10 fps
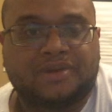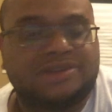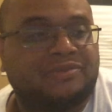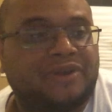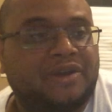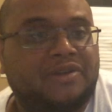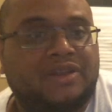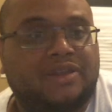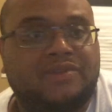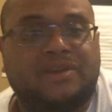Because
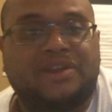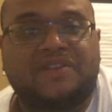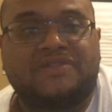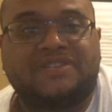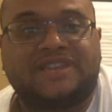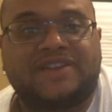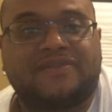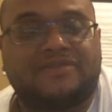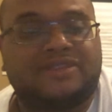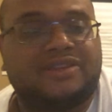apparently you ain't even
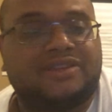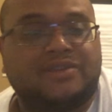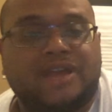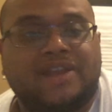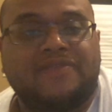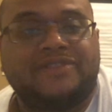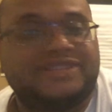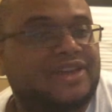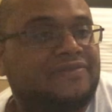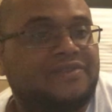safe. You're not
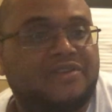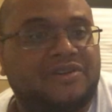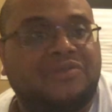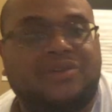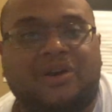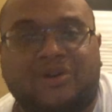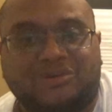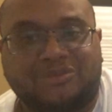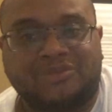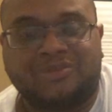even safe in your own
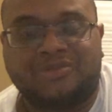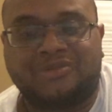home.